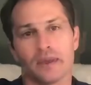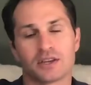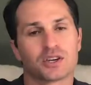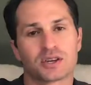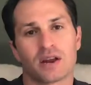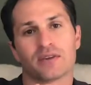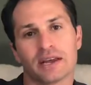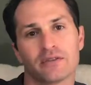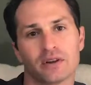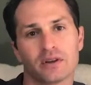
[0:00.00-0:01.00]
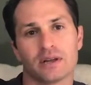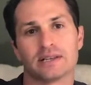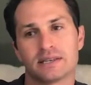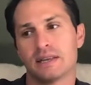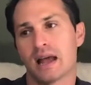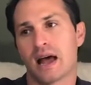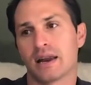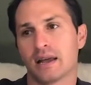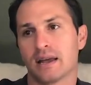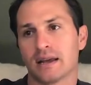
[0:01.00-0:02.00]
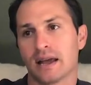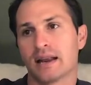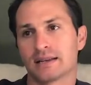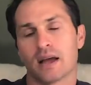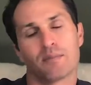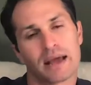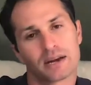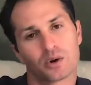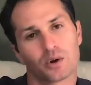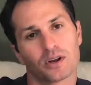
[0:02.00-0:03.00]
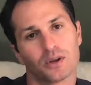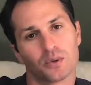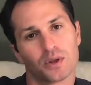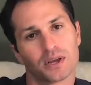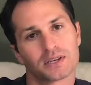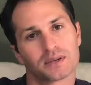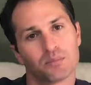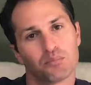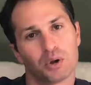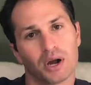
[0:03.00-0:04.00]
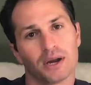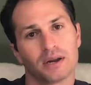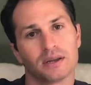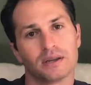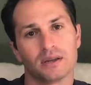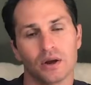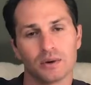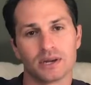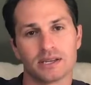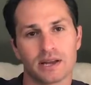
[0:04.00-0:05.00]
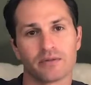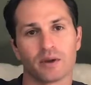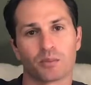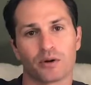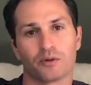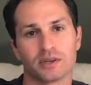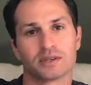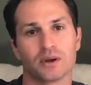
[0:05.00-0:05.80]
That's just kind of a given. It's not mandatory to do this, but it's definitely a preference.